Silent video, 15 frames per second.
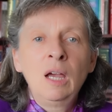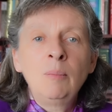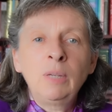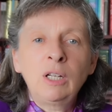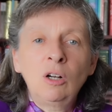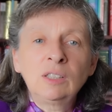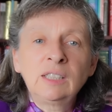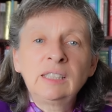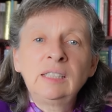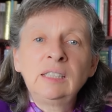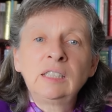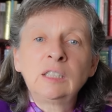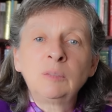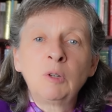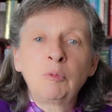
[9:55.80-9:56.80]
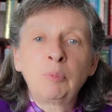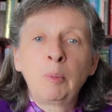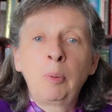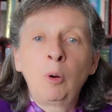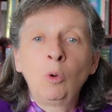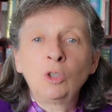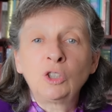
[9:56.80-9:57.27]
Because a system of
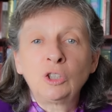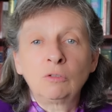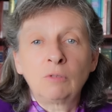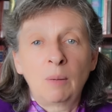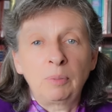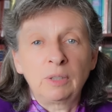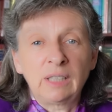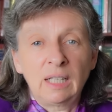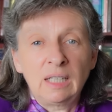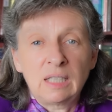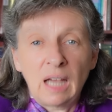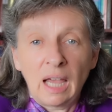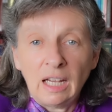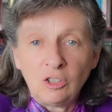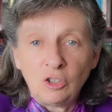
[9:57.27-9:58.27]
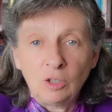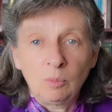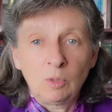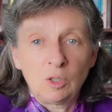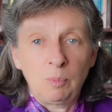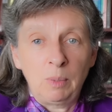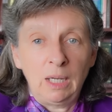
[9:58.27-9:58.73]
proportional representation
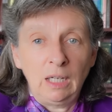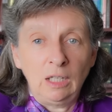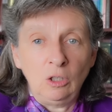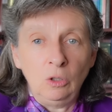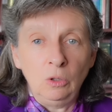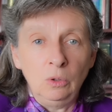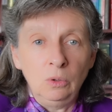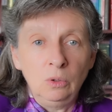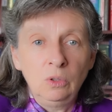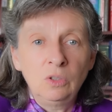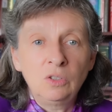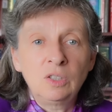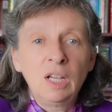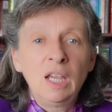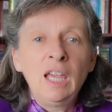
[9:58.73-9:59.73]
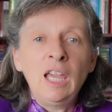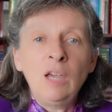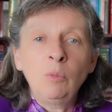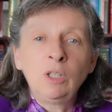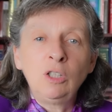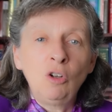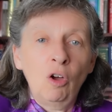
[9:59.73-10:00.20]
was being used, it
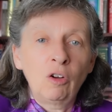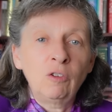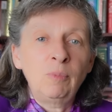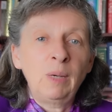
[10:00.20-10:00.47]
would not have